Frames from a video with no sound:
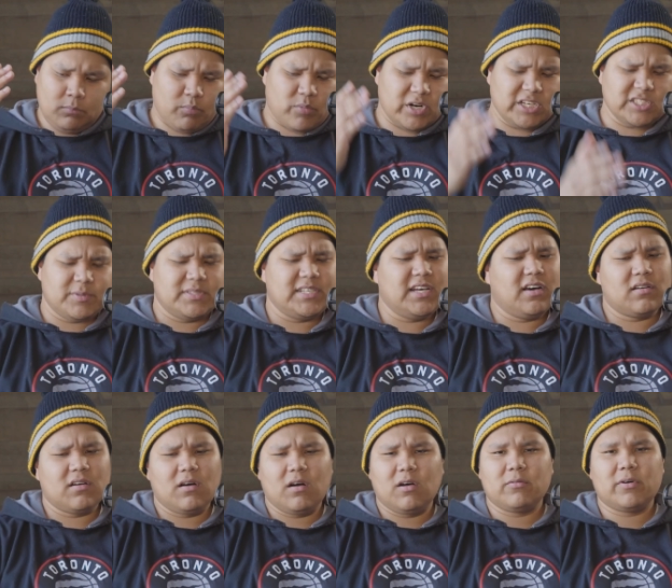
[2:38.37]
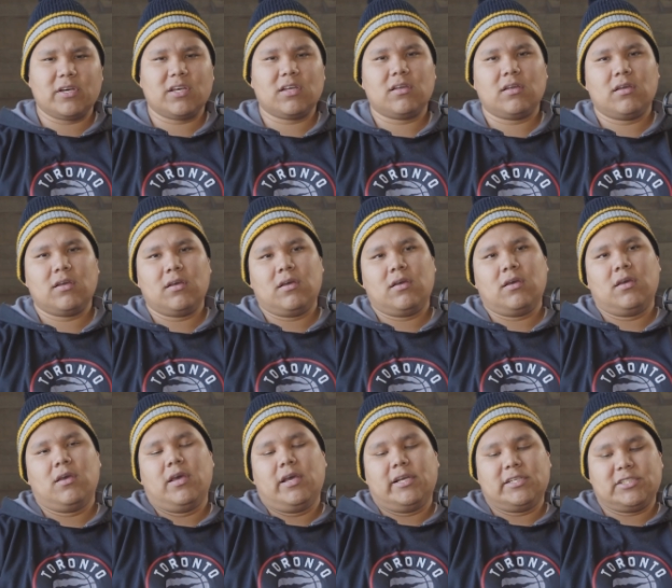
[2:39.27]
Brings me down the hallway.
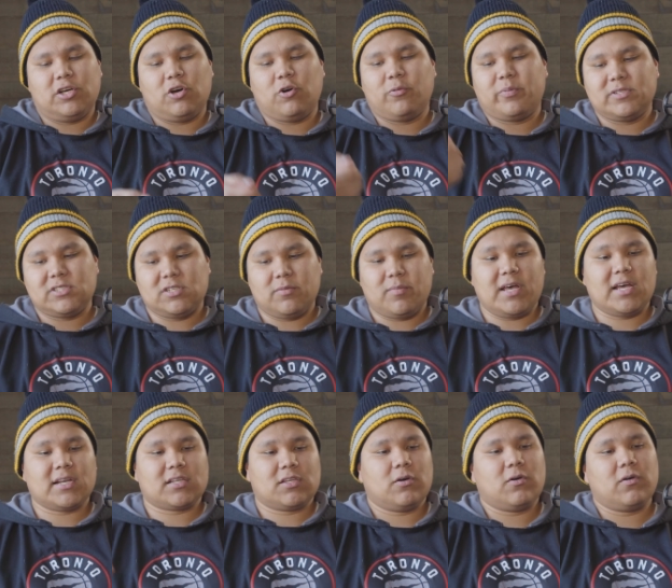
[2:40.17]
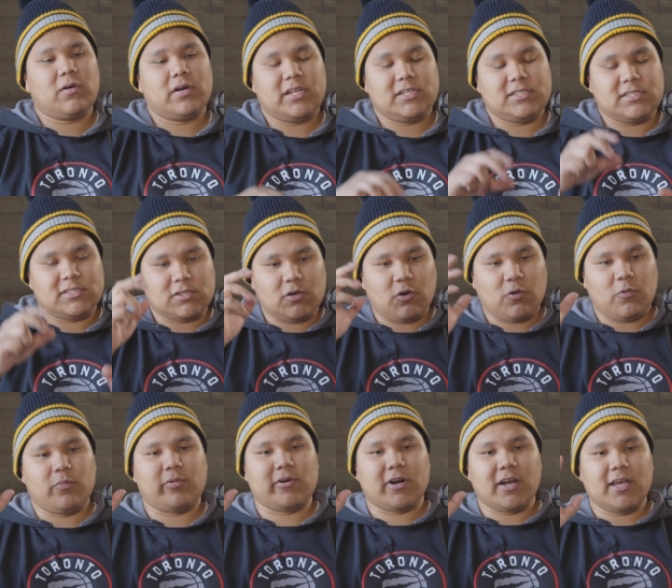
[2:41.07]
She opens the back door, and it's
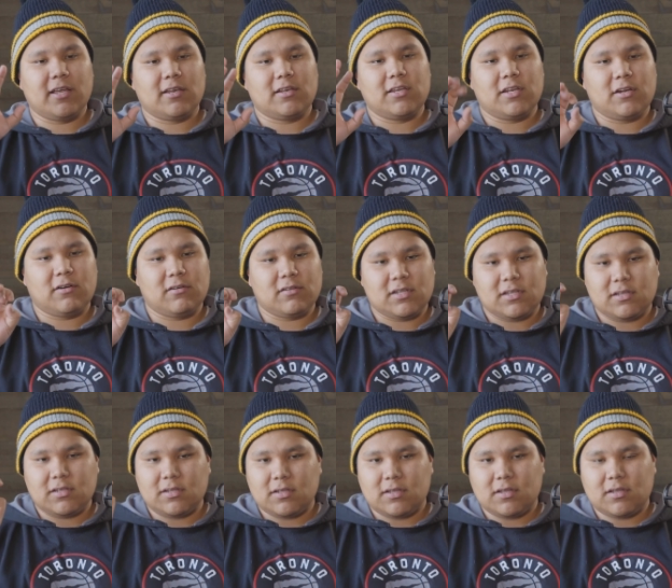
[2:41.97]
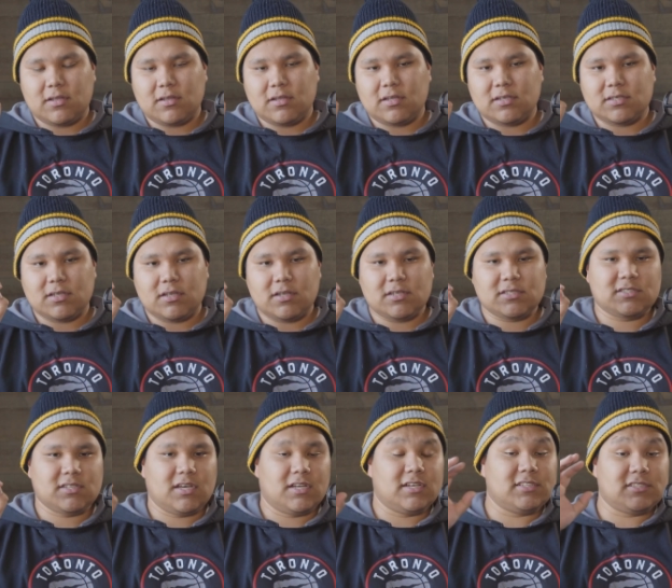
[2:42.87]
so bright. The
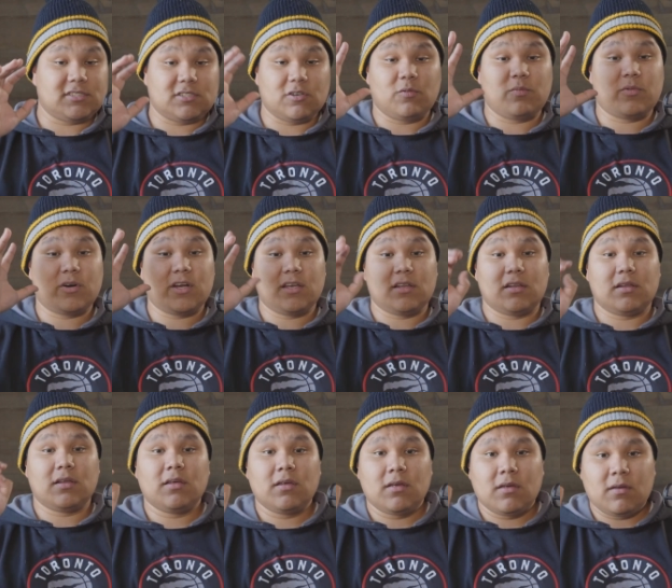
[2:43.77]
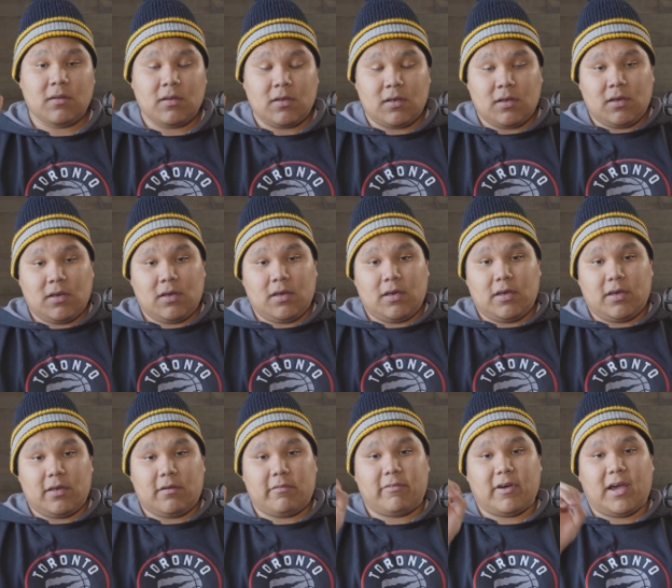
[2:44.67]
sun is so bright.
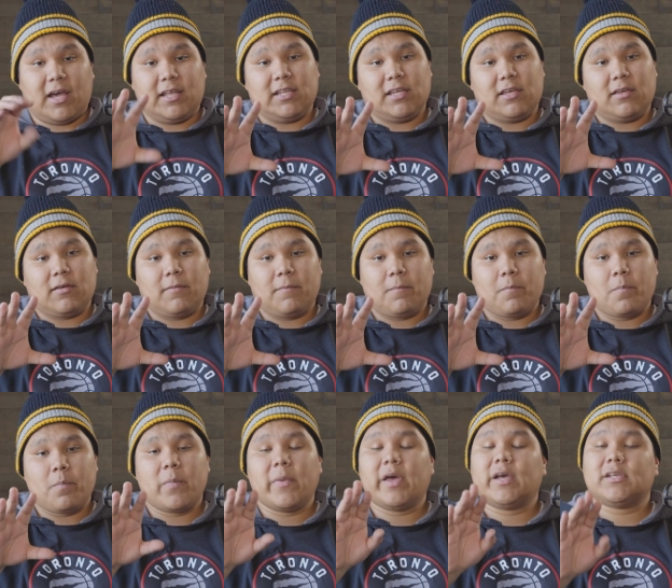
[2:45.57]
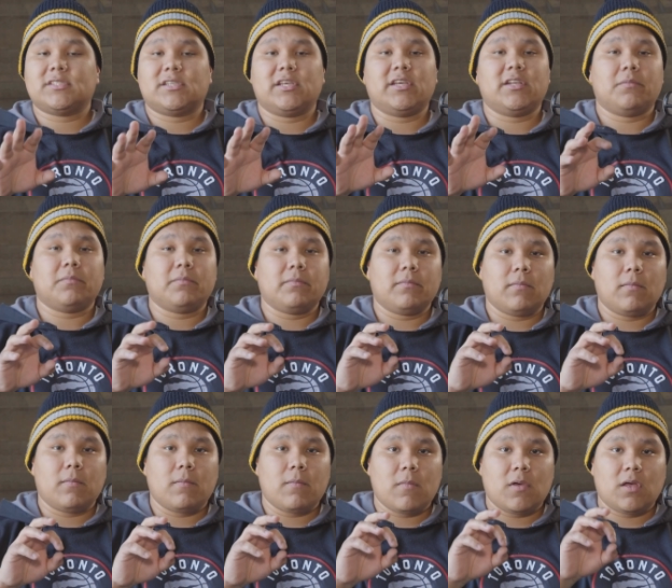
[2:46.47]
And finally, I've seen him.
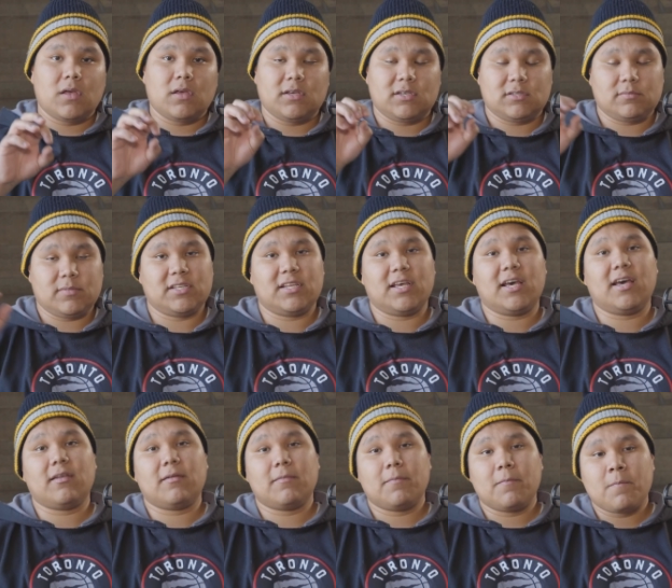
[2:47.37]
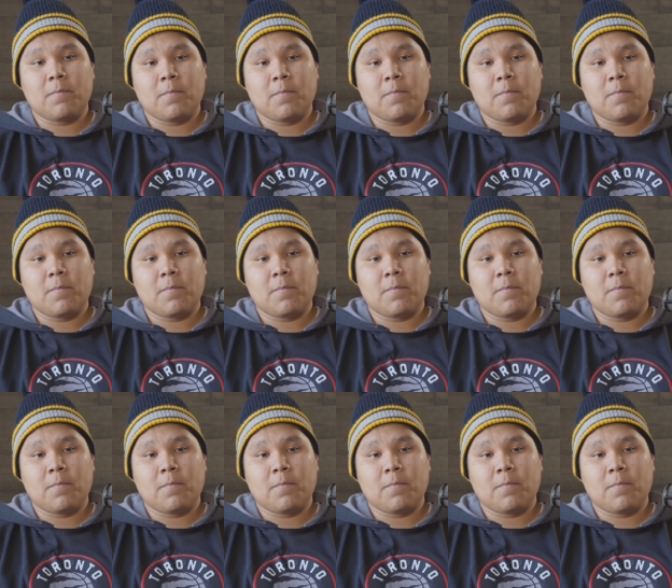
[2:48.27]
He's my dad.